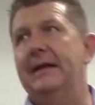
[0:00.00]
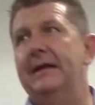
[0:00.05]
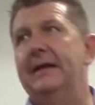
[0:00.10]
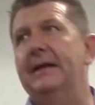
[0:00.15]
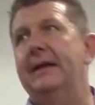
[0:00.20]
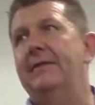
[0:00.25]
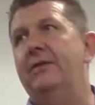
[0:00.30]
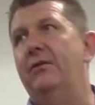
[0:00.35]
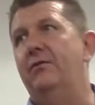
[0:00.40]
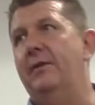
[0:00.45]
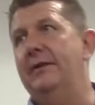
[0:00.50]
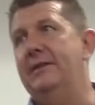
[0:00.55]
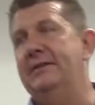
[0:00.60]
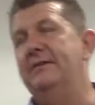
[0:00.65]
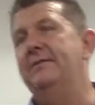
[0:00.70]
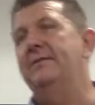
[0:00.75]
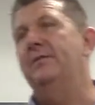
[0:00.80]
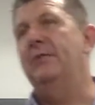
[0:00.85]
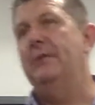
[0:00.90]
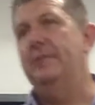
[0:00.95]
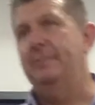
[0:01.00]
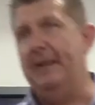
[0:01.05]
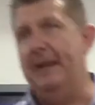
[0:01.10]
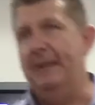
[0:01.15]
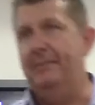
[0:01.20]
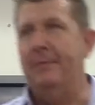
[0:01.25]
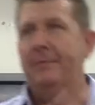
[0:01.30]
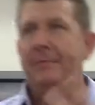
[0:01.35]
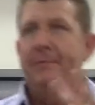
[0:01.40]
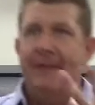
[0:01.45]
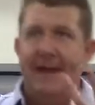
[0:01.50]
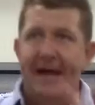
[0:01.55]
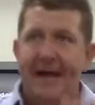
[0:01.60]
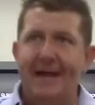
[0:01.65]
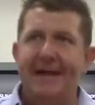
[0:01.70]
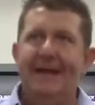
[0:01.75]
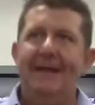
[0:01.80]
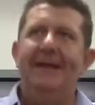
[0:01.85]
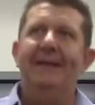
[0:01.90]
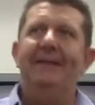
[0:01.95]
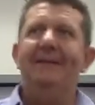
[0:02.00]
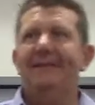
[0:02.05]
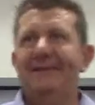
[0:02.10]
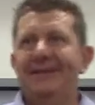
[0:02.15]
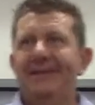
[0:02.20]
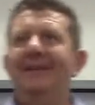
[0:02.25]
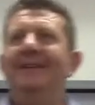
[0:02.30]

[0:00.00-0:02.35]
And the reason for the paper bag is